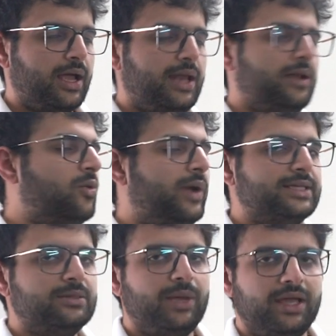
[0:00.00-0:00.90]
again good
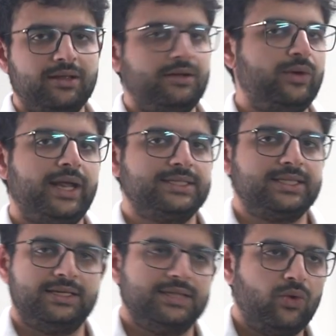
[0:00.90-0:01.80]
as a beginner to test
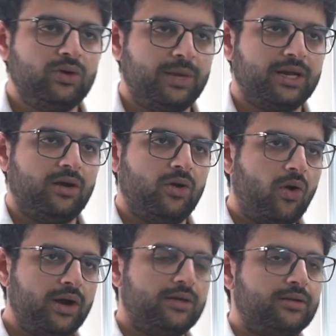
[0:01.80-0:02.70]
things out, but
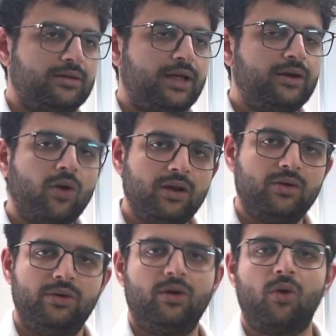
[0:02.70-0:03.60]
not at all a
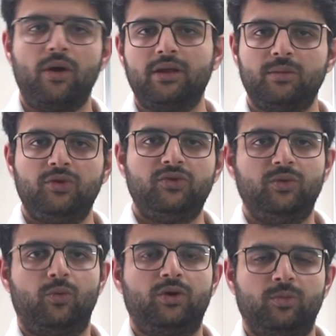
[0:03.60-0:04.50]
good contribution
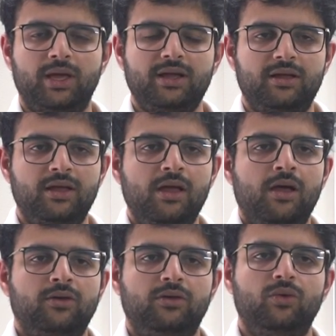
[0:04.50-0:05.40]
you want to make.
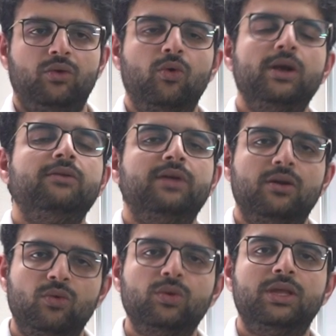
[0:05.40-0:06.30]
You don't even
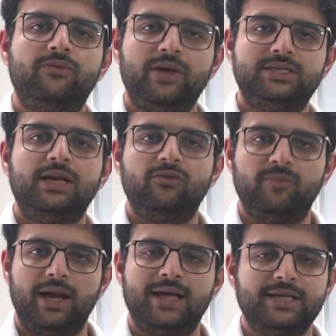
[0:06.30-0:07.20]
know the fix that you've
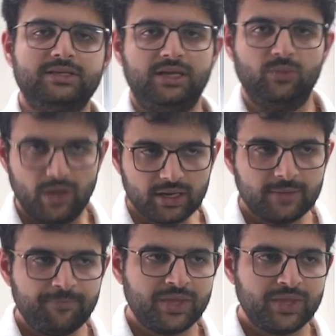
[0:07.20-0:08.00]
made has actually worked.